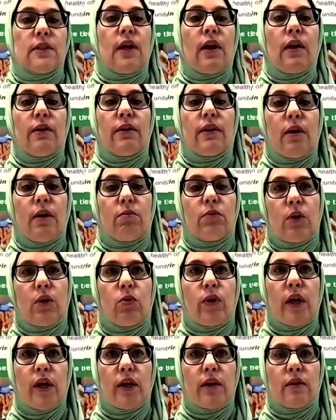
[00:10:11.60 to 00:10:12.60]
tell them
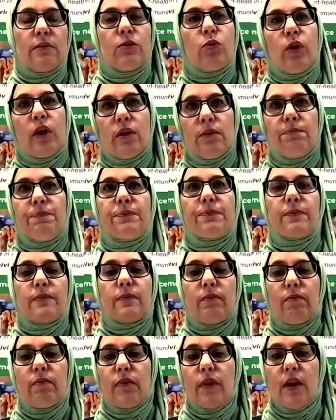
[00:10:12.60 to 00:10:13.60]
that, wait, well,
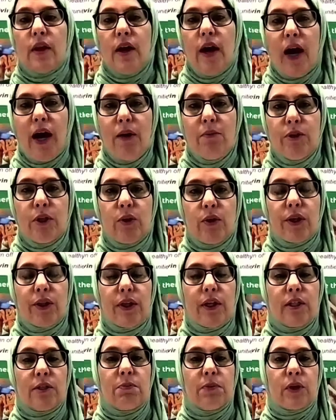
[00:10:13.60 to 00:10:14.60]
I'm
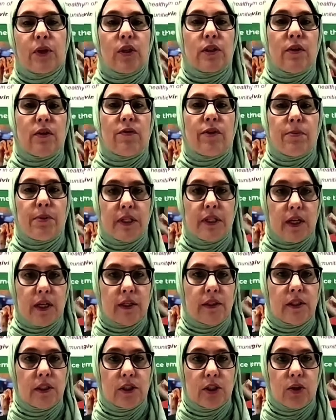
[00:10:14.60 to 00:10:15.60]
doing this because everybody
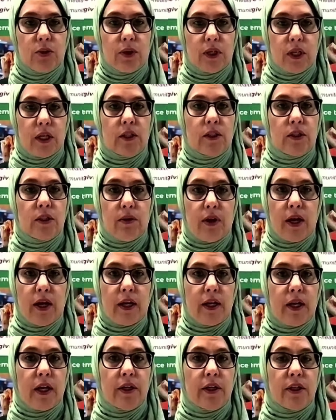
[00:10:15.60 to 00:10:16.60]
else is doing it. So
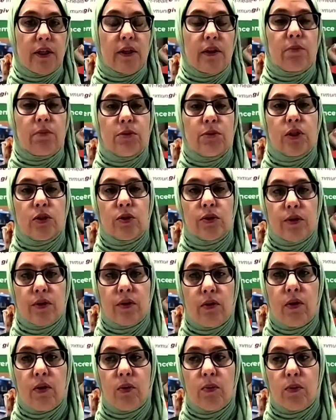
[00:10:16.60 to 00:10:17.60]
I need them to do
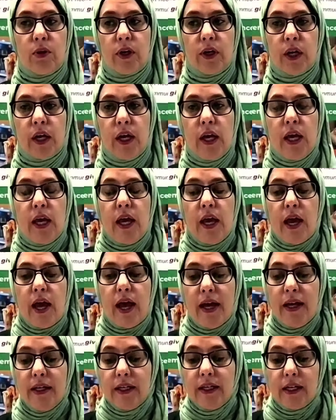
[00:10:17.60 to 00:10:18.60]
their homework.
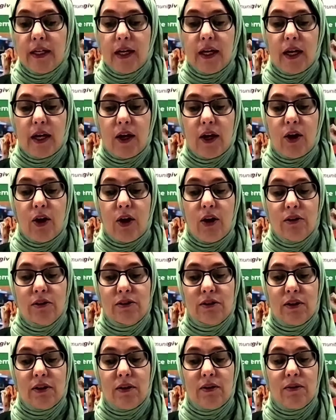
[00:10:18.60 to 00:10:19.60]
And
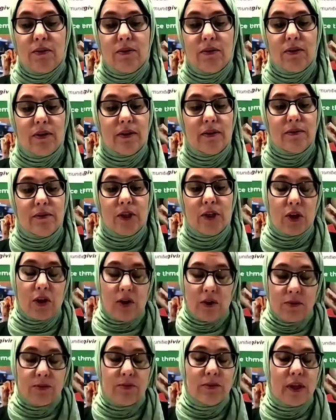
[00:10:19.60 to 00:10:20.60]
also,
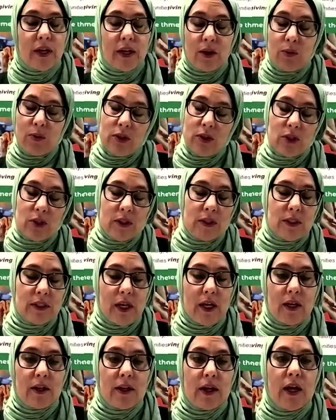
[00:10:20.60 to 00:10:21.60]
like we
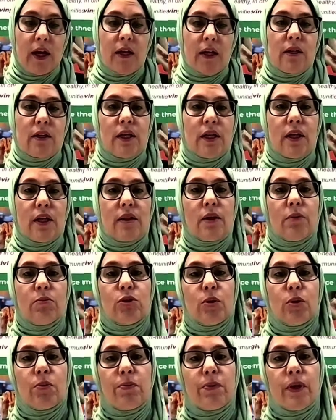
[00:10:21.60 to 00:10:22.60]
just said, I need
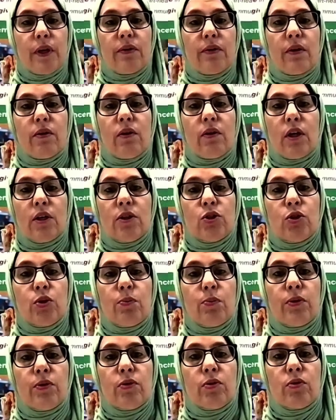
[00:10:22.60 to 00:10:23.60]
them to bring their
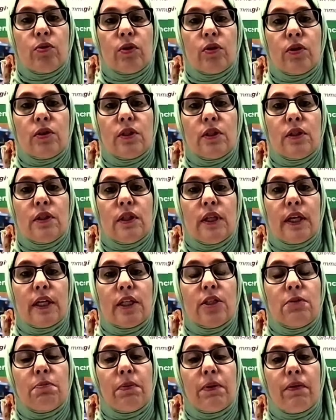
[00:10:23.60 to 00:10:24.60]
entrepreneurial
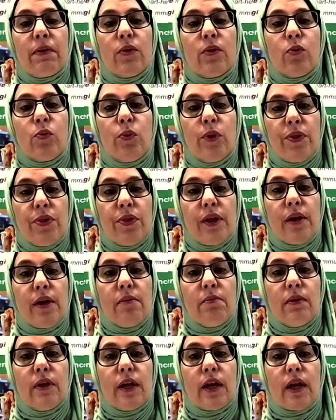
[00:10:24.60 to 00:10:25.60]
spirit with
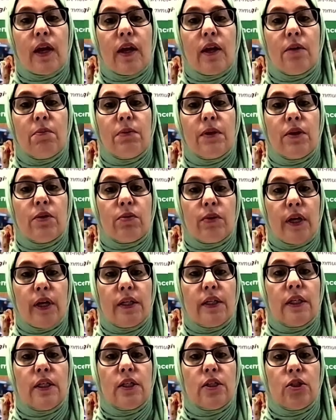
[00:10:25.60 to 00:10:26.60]
them and be
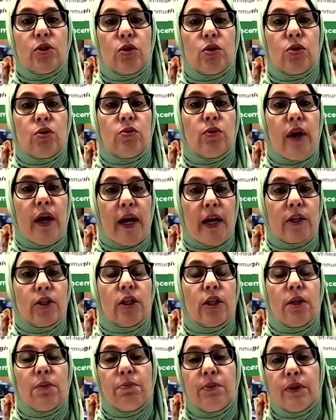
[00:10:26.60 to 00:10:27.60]
ready to
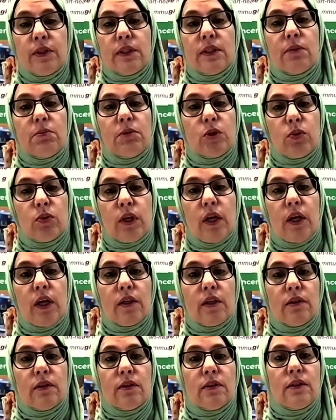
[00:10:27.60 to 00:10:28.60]
actually put some
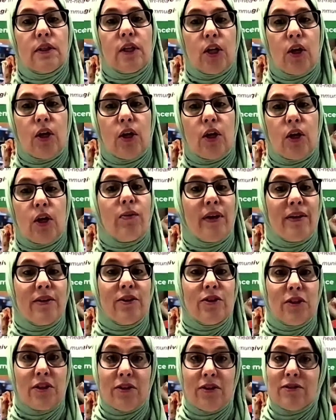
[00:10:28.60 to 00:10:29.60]
sweat,
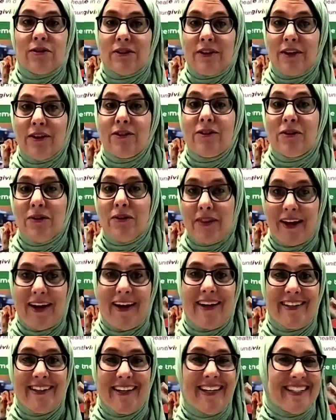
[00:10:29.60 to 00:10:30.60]
and tears into
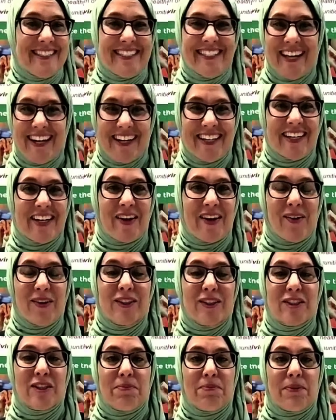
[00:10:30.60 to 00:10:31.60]
that. It's not
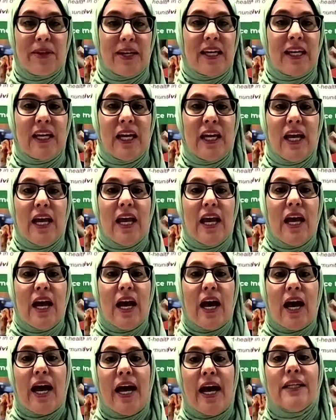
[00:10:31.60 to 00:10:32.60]
going to be
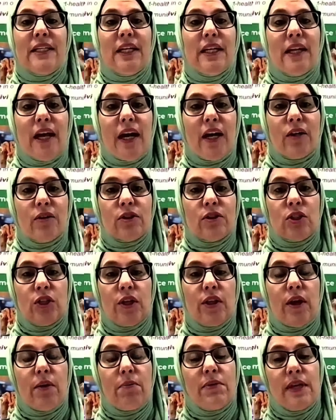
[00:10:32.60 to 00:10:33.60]
handed out
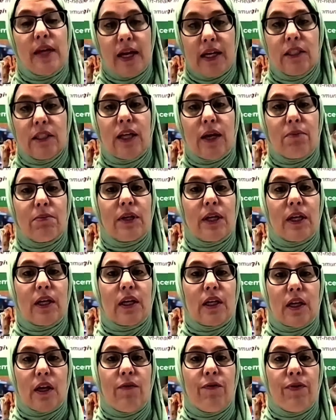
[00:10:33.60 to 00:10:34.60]
to them. Yes, I'm going
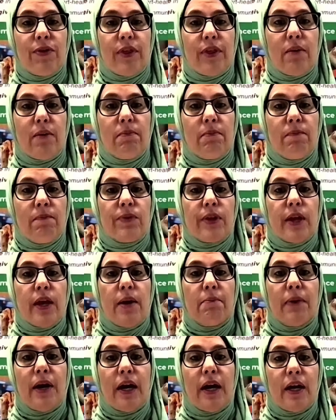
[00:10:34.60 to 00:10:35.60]
to give them
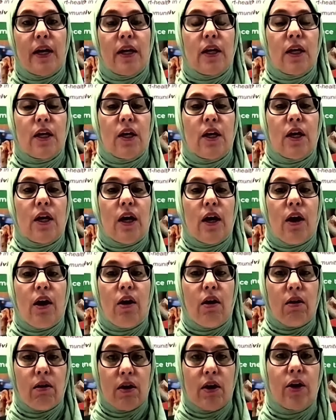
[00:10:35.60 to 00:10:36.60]
my
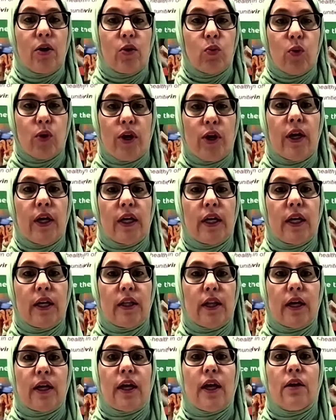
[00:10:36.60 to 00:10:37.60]
hard work,
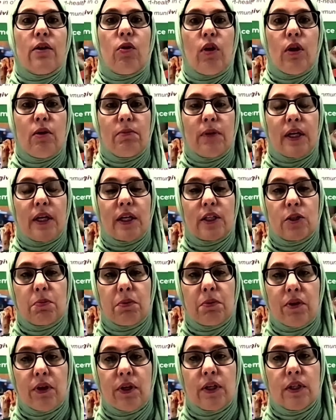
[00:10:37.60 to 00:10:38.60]
and all my
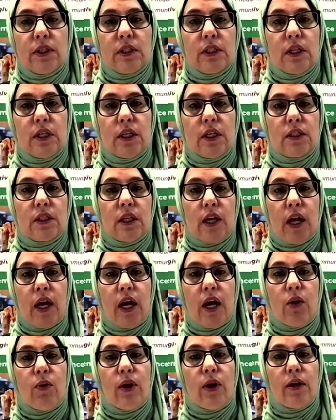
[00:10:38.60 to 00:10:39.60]
experiences and
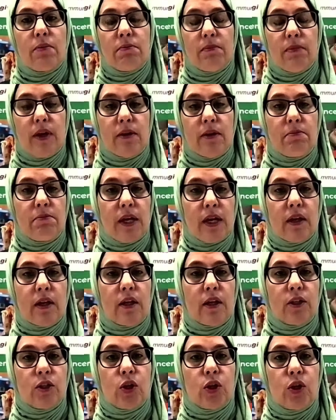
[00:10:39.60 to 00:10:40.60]
how I
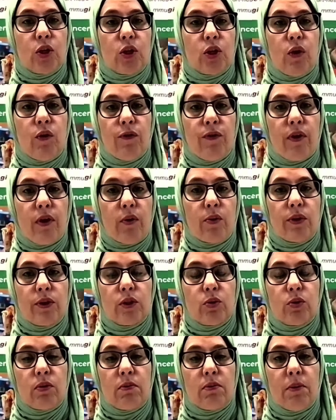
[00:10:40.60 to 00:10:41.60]
made it so far
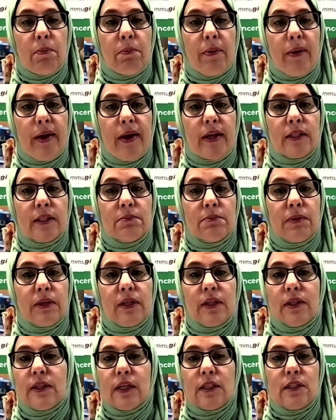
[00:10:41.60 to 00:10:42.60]
with Shawarma Press,
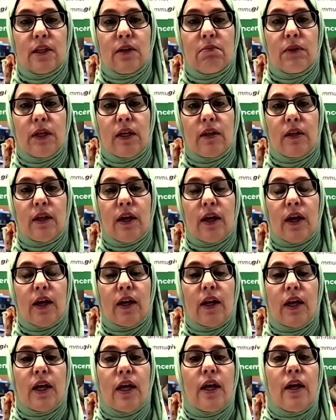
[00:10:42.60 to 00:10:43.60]
but it doesn't mean
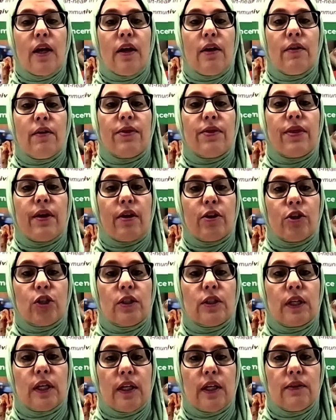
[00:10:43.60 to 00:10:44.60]
that they're
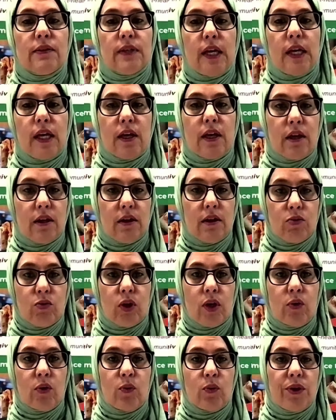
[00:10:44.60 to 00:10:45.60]
just going to take it
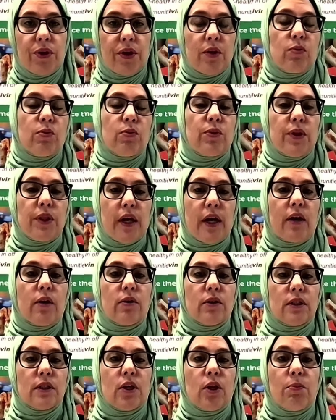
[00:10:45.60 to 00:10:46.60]
and run with it
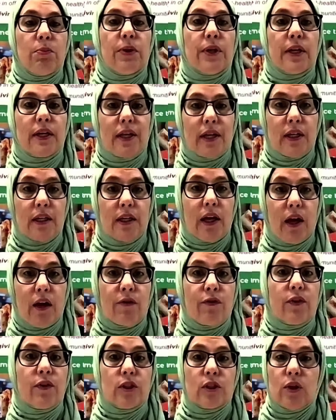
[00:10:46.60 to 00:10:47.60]
without putting any
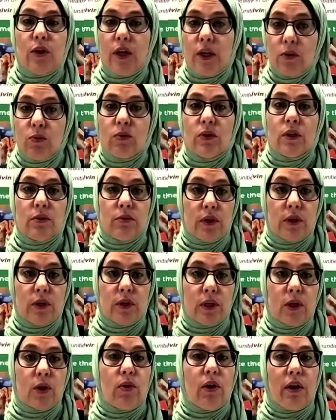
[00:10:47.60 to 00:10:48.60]
effort. So it will
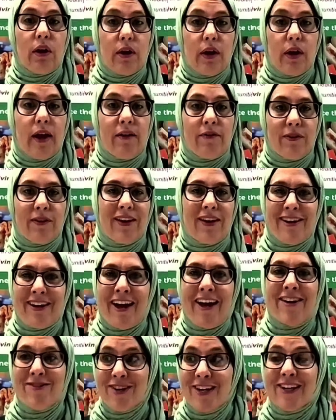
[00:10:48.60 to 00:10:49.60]
require effort, and
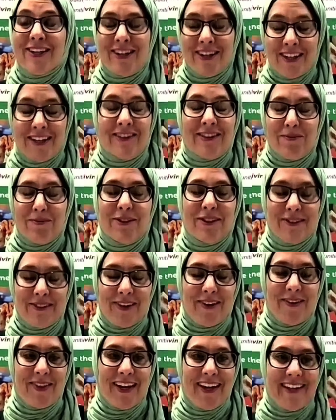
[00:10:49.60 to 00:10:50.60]
I really need them to
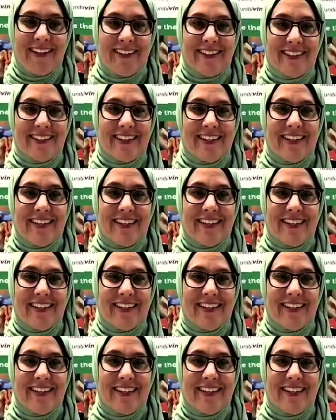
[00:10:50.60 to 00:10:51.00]
know that.